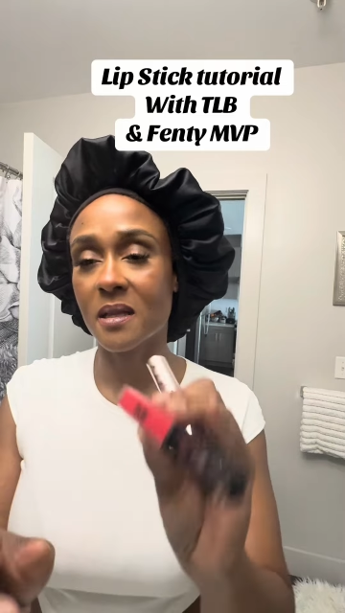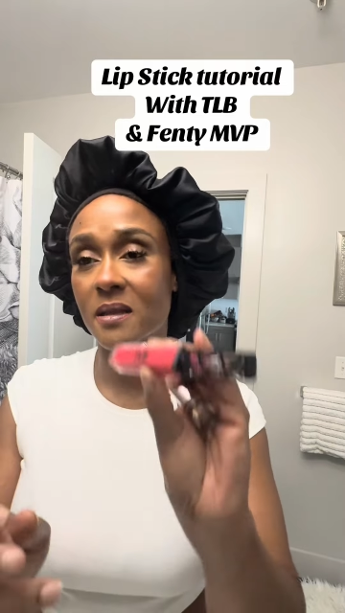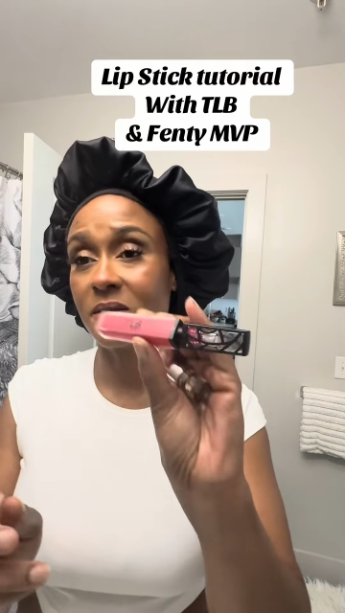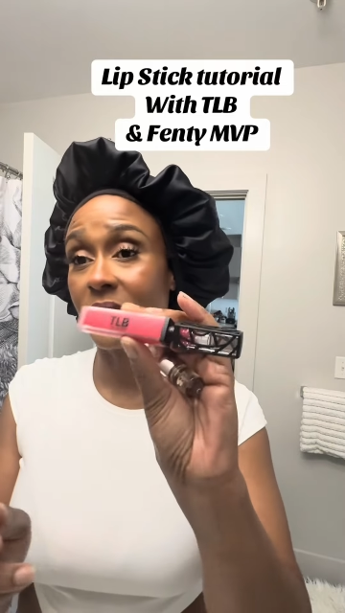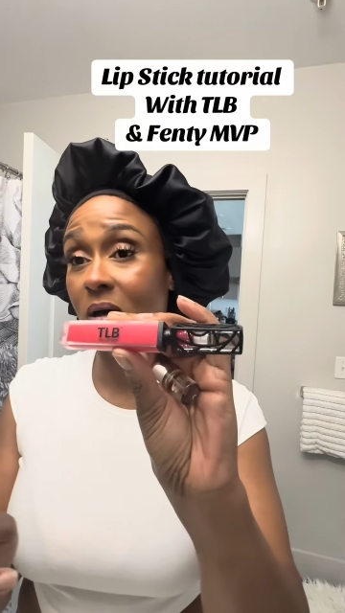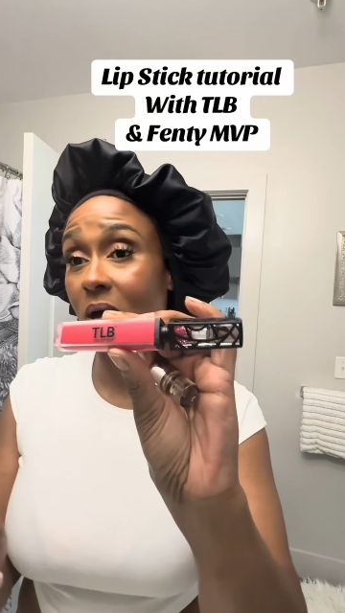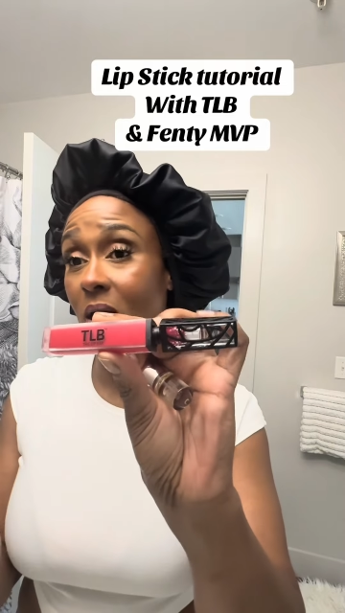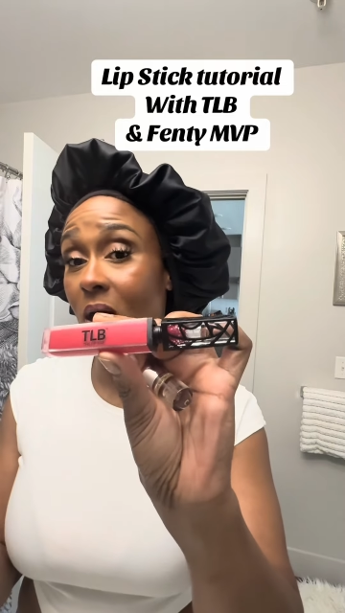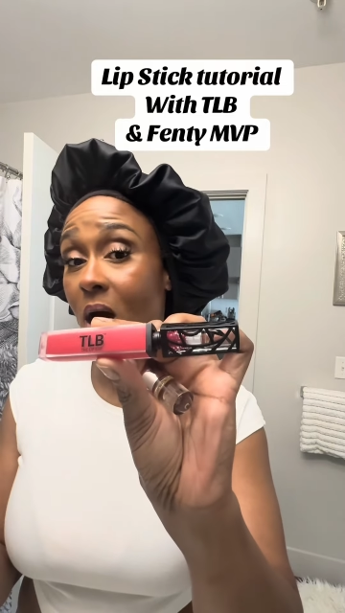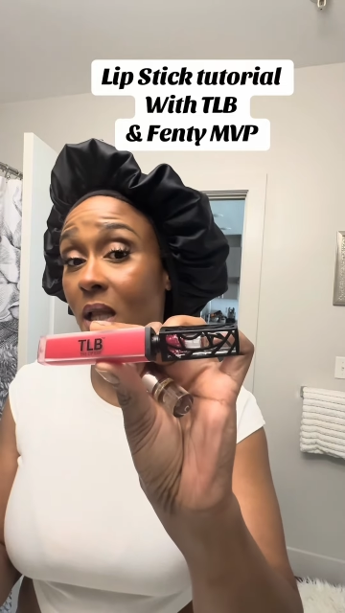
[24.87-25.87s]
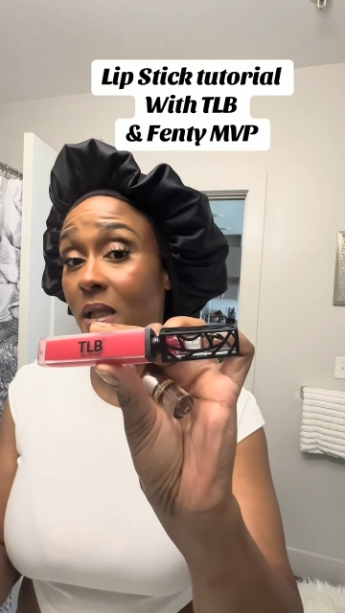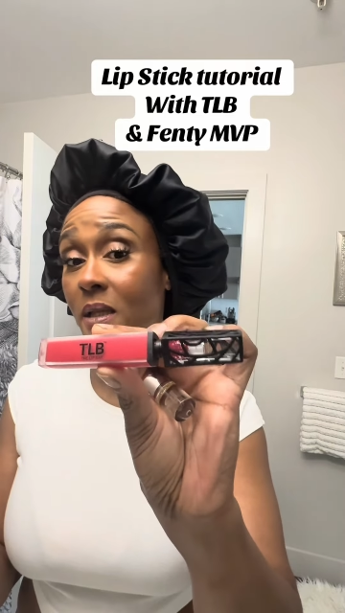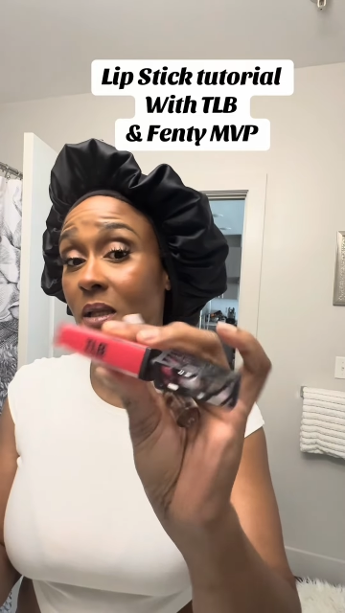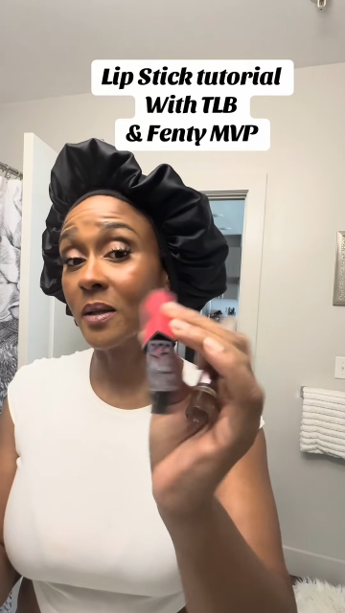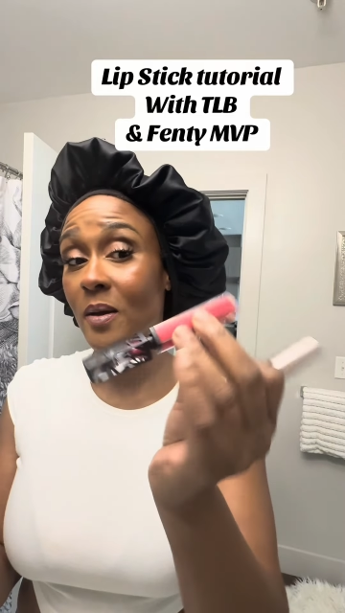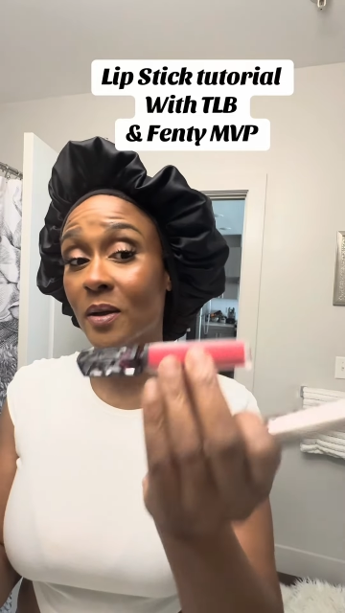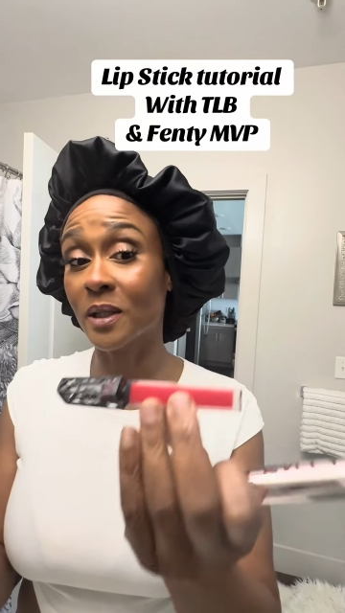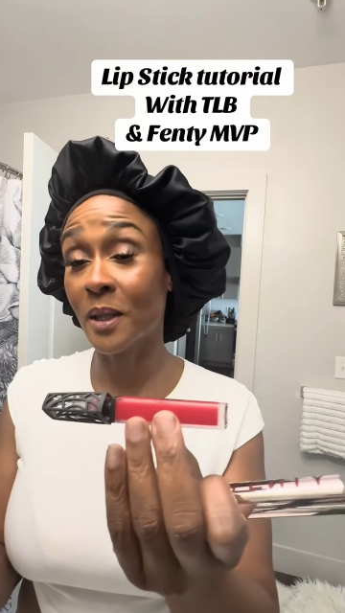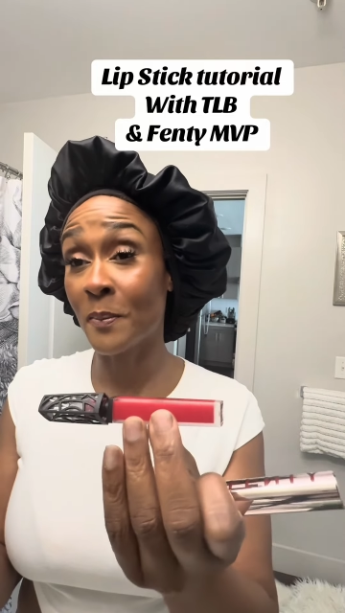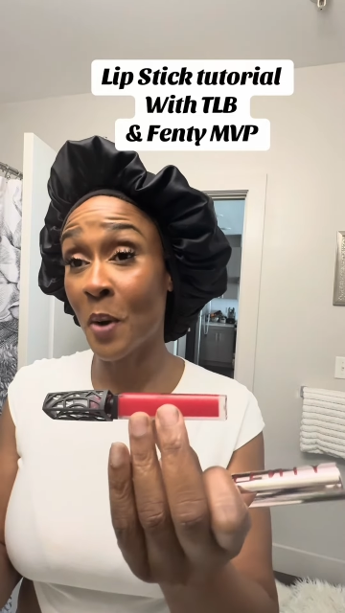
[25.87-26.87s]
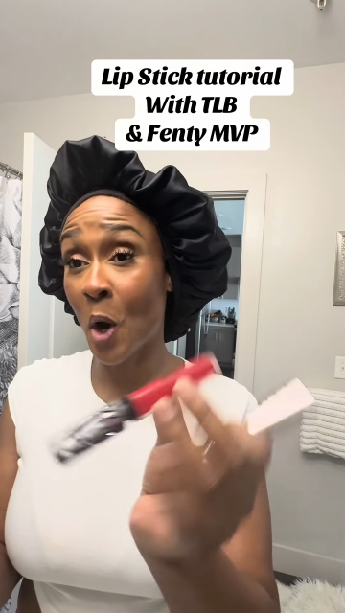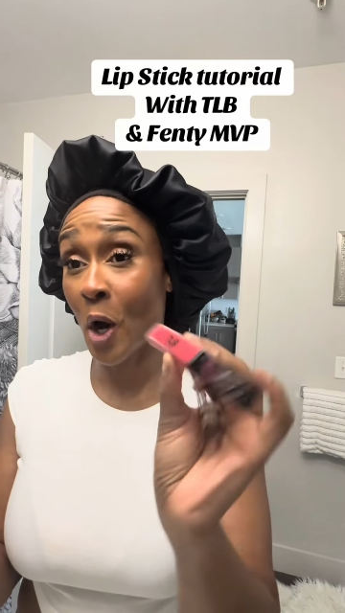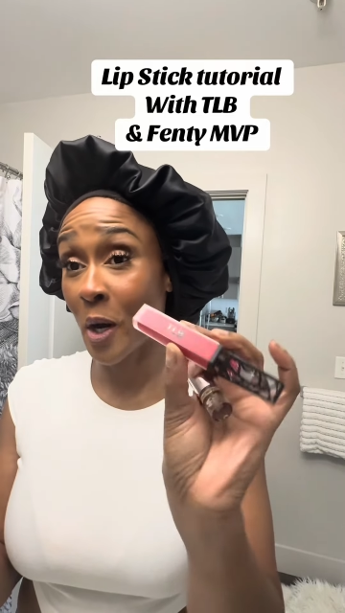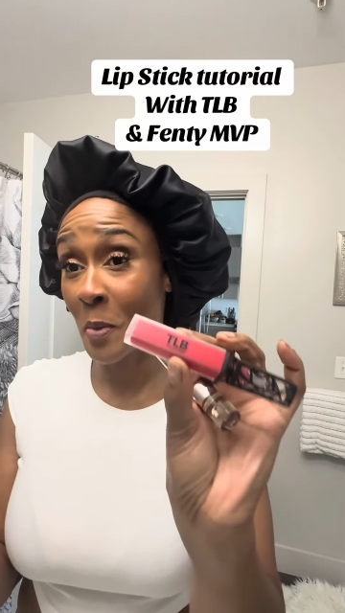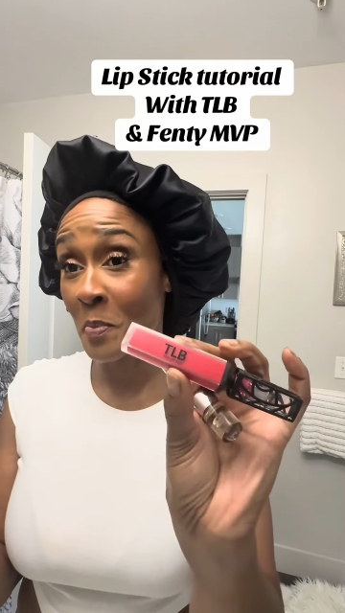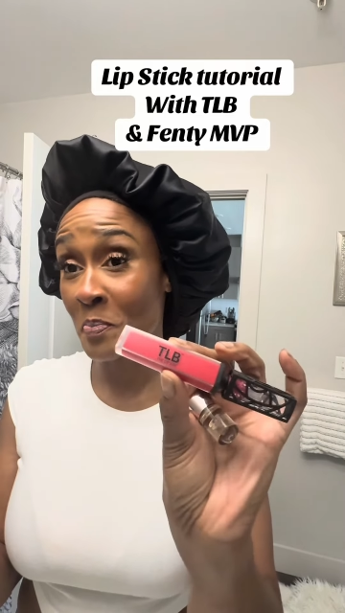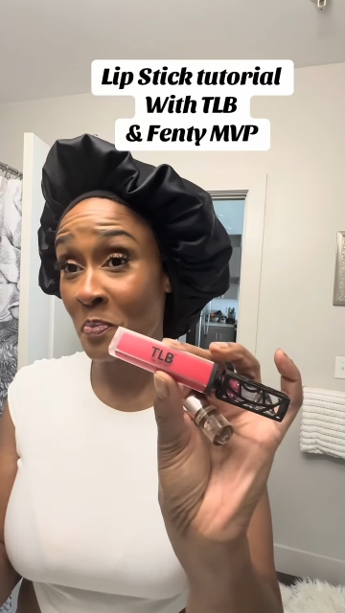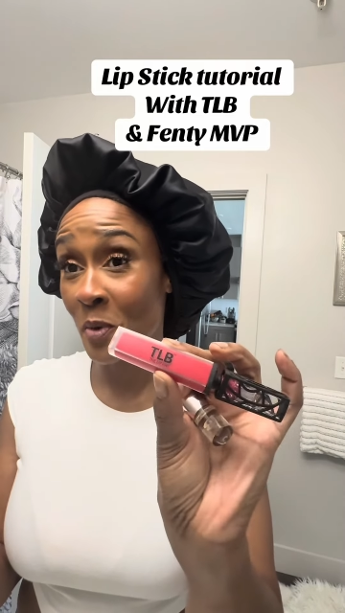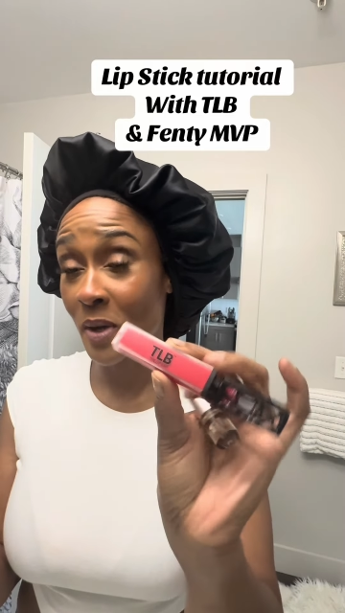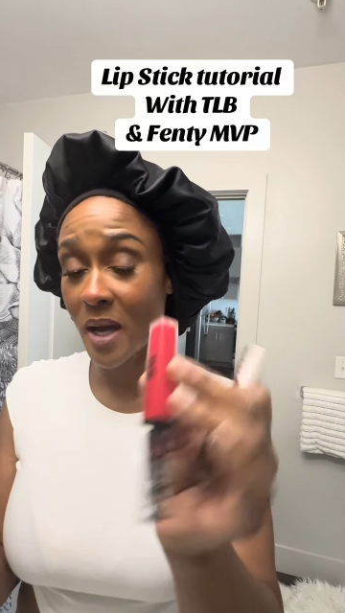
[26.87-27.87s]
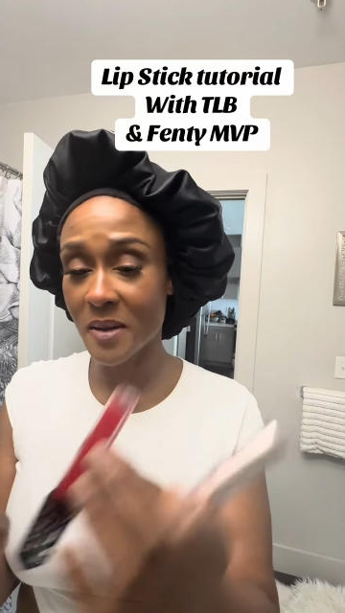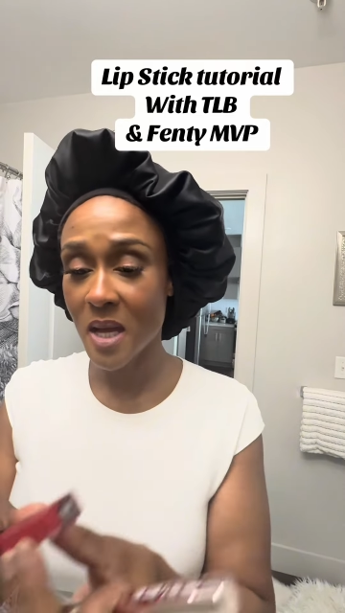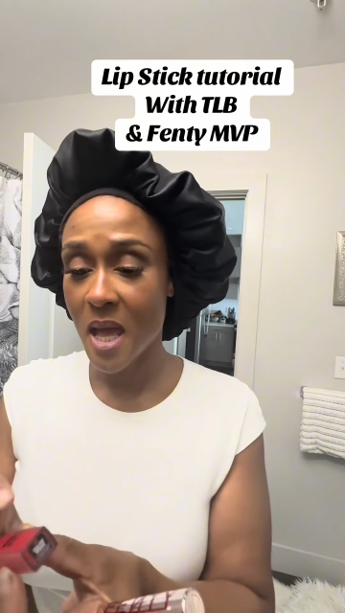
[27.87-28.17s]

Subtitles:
the lip bar, okay?